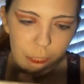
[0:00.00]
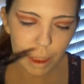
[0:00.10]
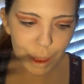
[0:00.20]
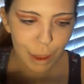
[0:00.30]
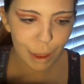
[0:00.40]

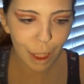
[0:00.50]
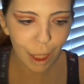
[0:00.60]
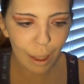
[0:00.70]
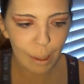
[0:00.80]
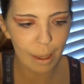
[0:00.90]
though,
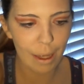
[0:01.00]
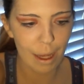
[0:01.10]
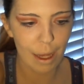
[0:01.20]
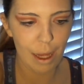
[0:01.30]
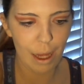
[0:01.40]
not
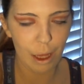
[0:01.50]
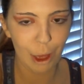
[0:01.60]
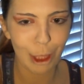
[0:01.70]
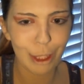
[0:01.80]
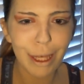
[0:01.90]

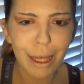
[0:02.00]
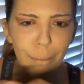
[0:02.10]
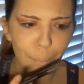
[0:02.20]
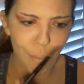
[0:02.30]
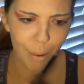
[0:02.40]

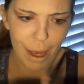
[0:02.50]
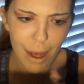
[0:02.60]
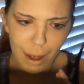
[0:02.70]
looking bad.